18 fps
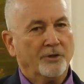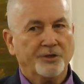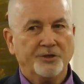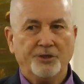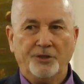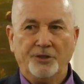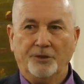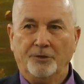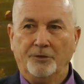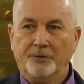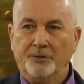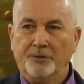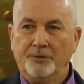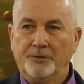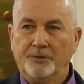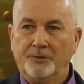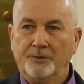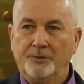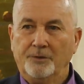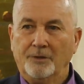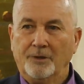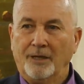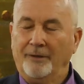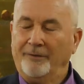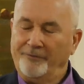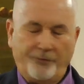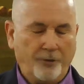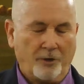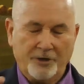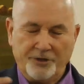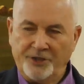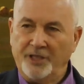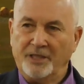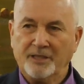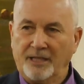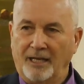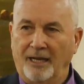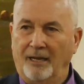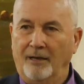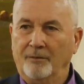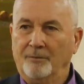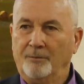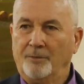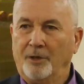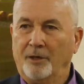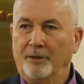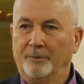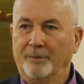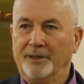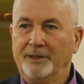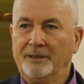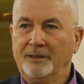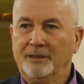a Jew, for a Gentile, pardon me.